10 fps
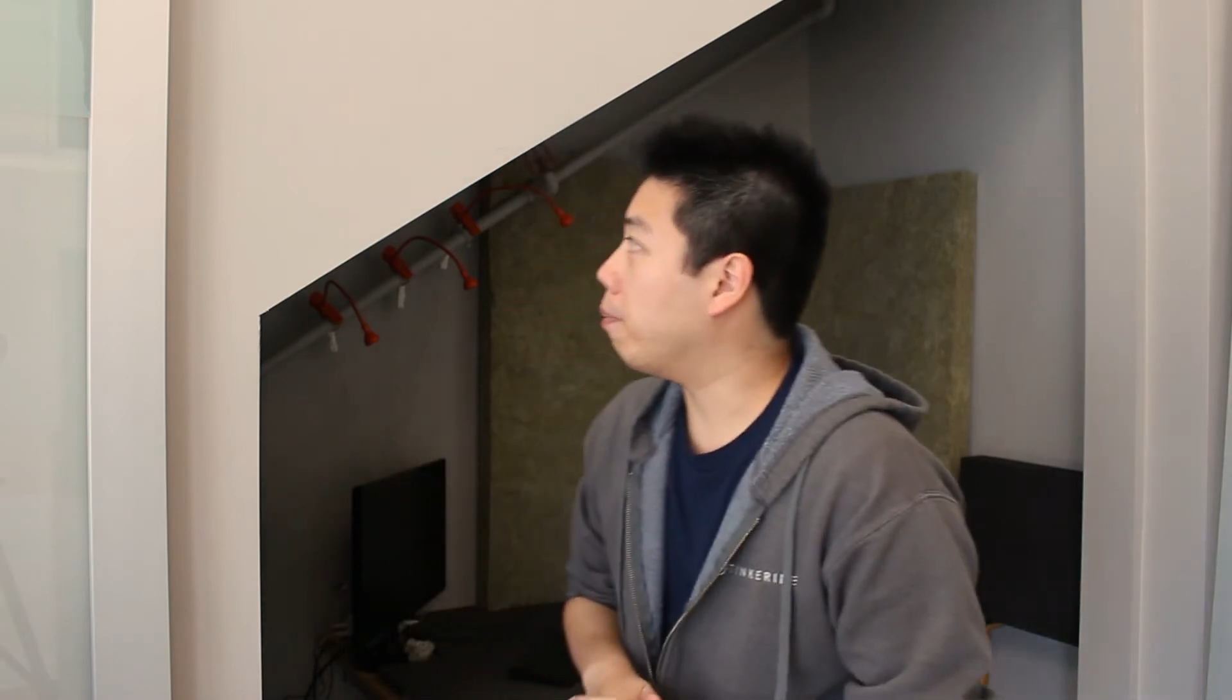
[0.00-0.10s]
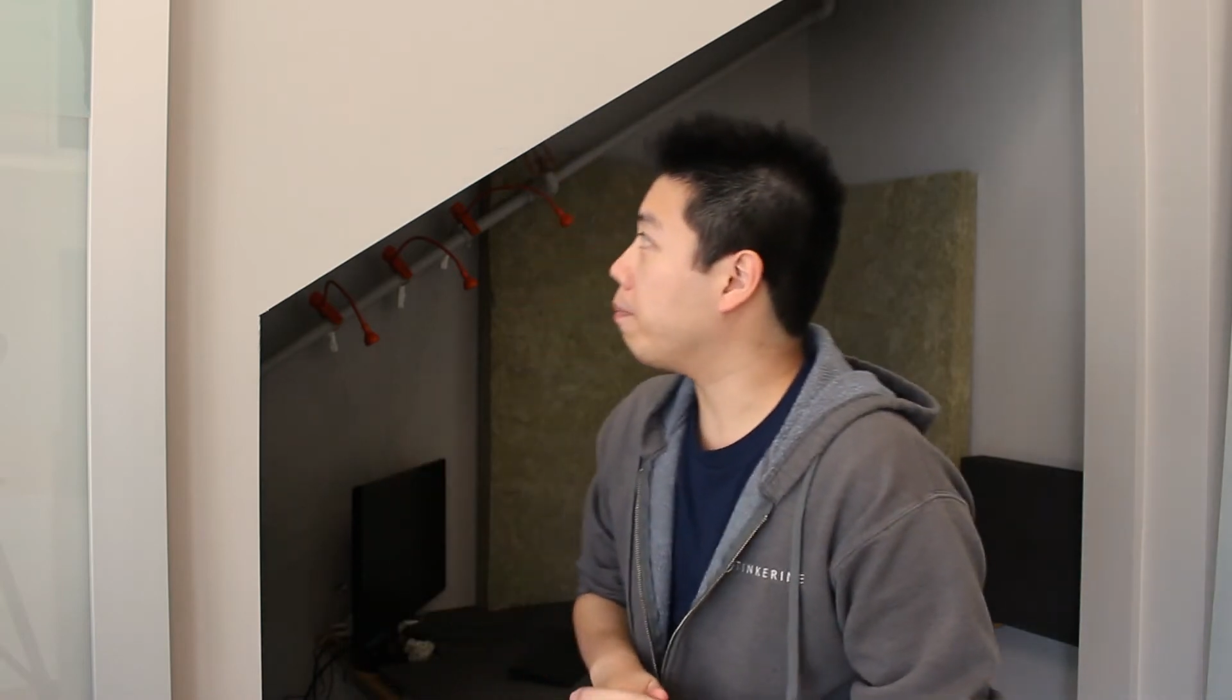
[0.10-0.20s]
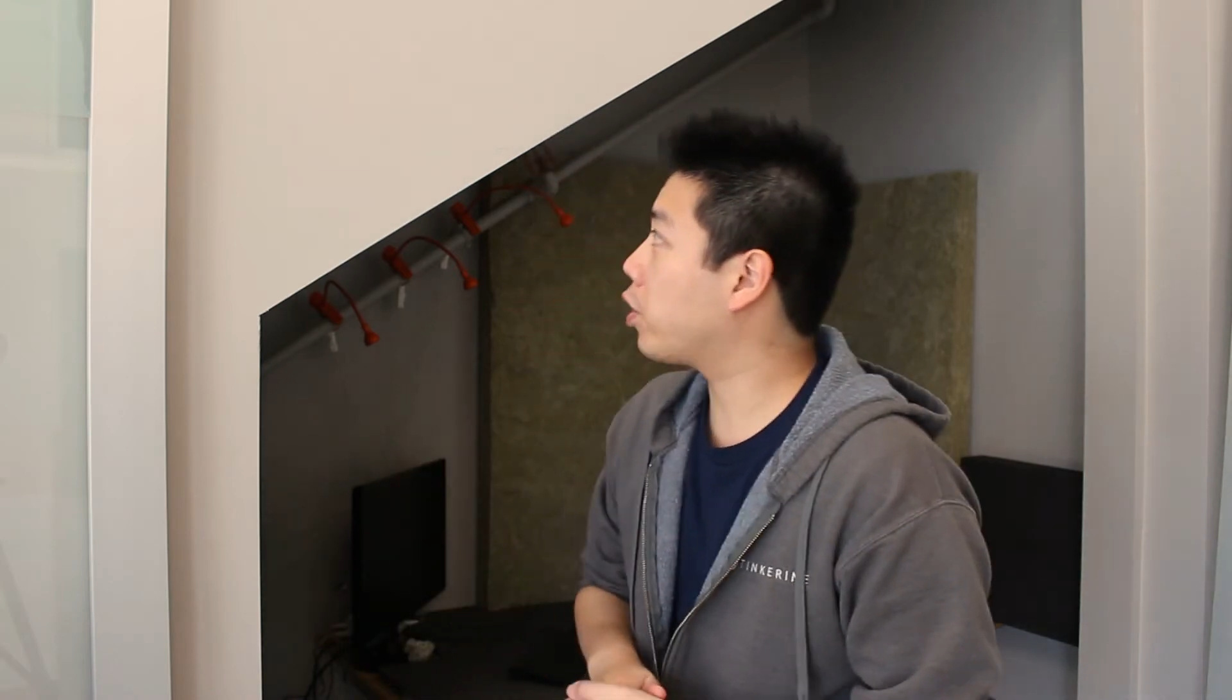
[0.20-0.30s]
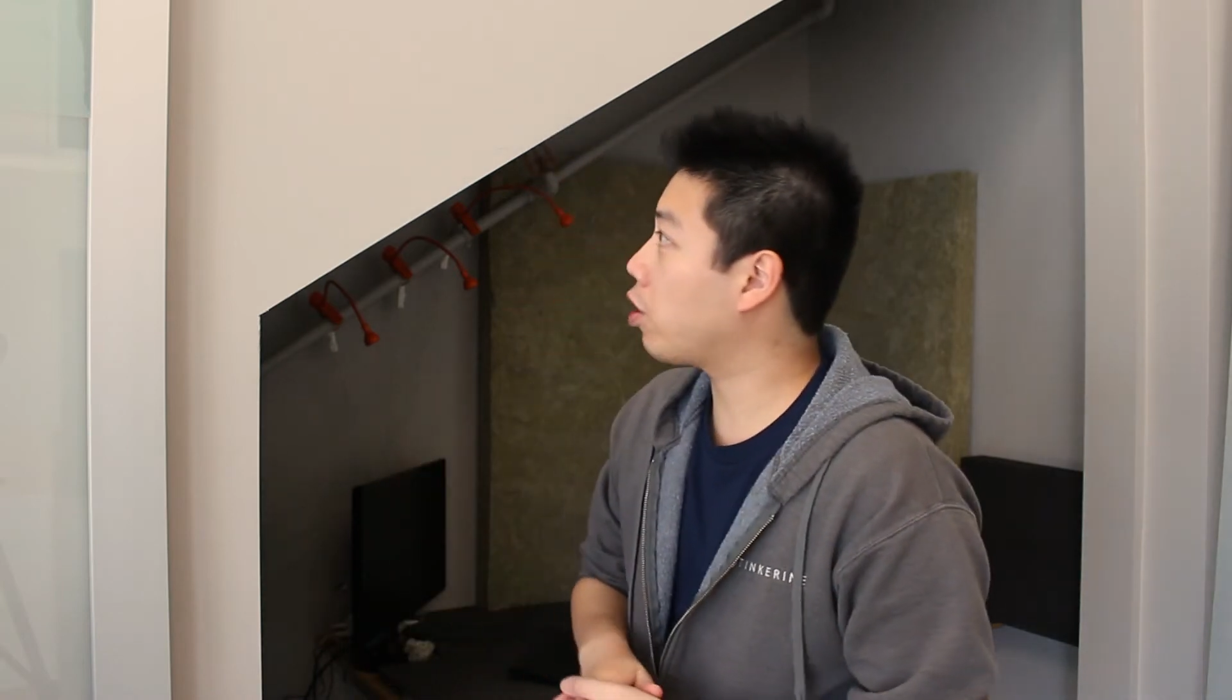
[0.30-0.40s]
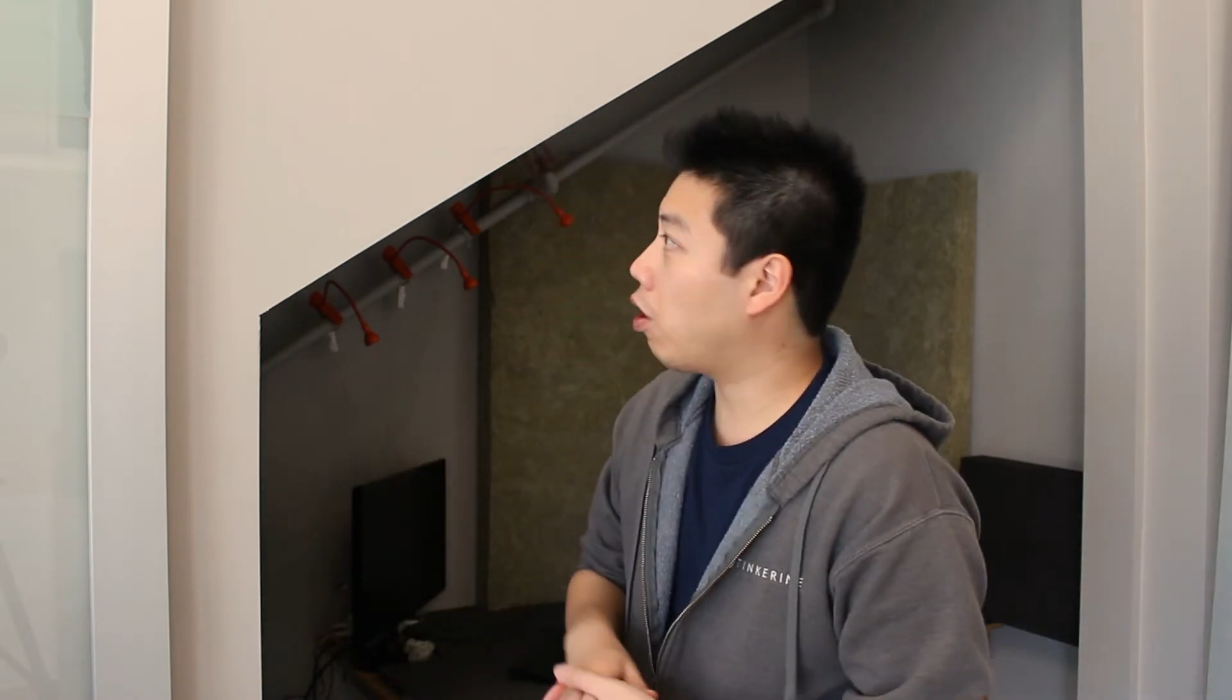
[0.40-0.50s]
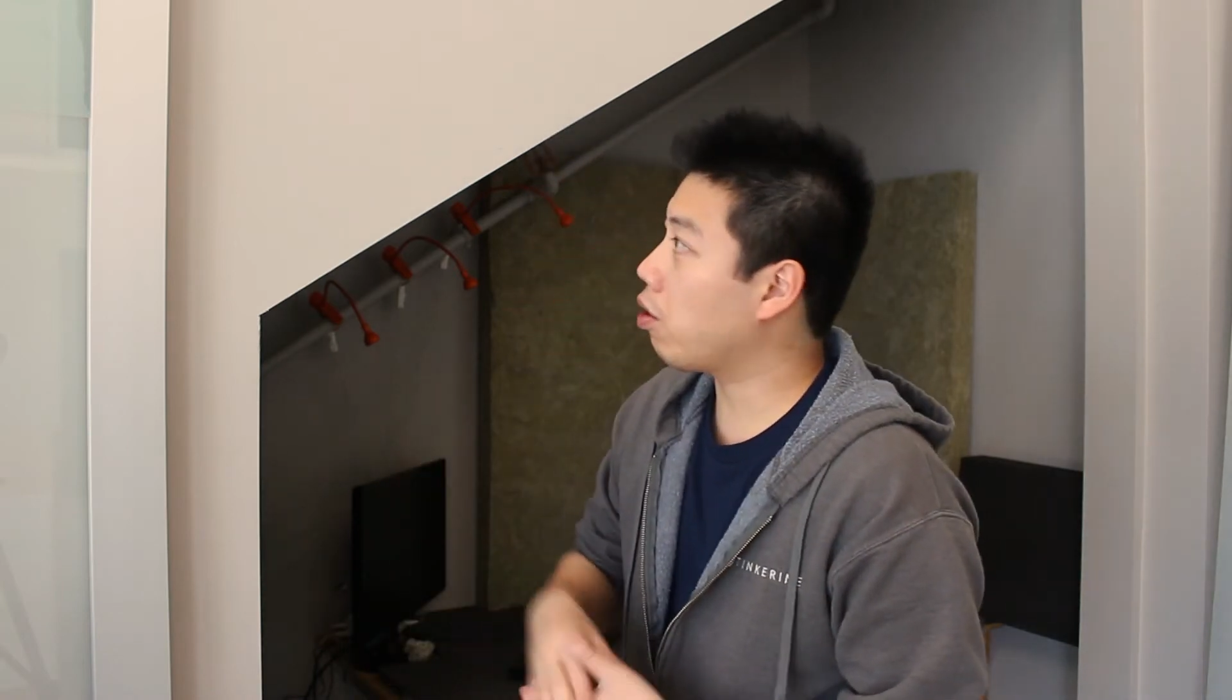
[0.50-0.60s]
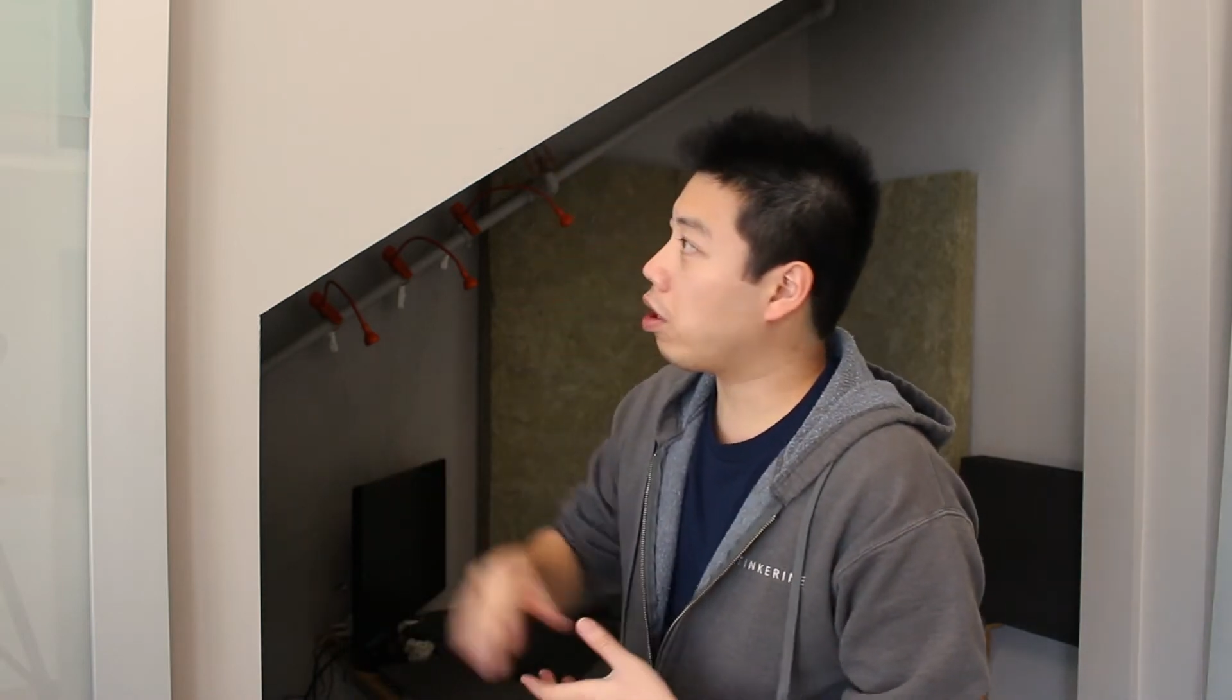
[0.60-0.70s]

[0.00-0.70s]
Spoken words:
So